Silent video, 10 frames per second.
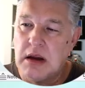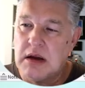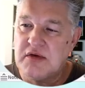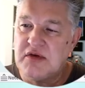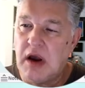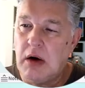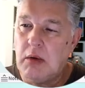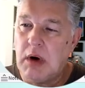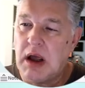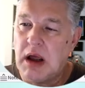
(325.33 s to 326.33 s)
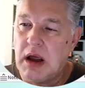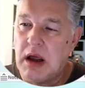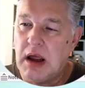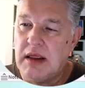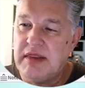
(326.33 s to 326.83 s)
So
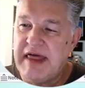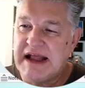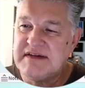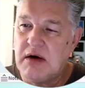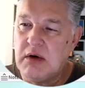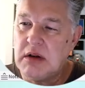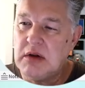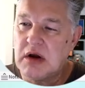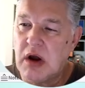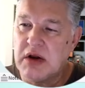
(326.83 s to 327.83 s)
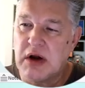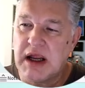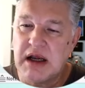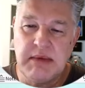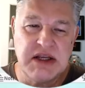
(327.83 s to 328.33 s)
that's how it'll look on your
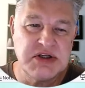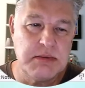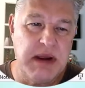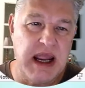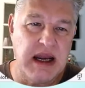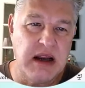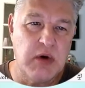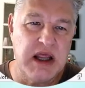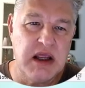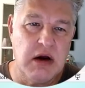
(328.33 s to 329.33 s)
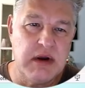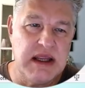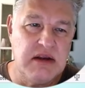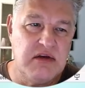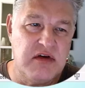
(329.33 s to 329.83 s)
animation pane. And when I go
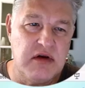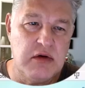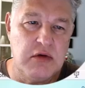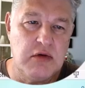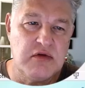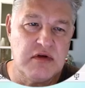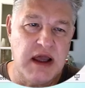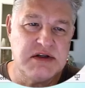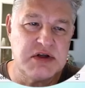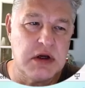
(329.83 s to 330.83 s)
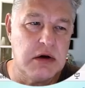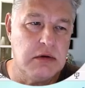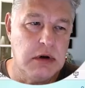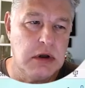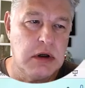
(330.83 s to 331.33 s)
into slideshow,
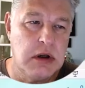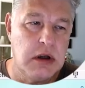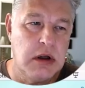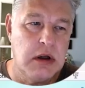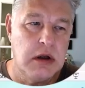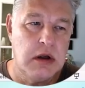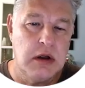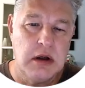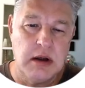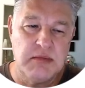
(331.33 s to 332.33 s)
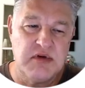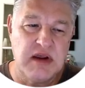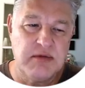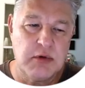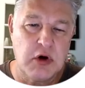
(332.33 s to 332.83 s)
I'm going to
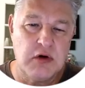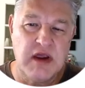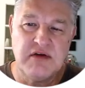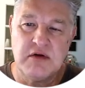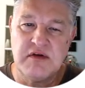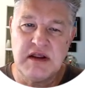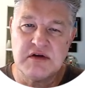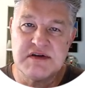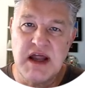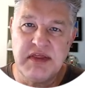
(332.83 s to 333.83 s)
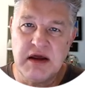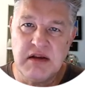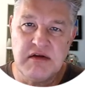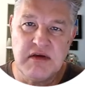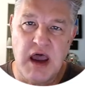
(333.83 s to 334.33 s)
say from current slide. So see, there's nothing on
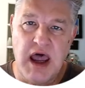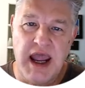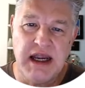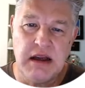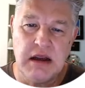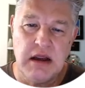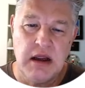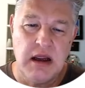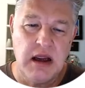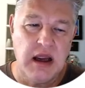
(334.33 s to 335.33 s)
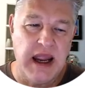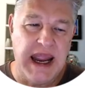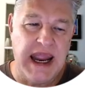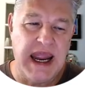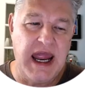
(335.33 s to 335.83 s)
the slide.
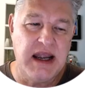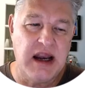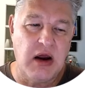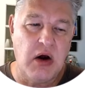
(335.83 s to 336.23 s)
And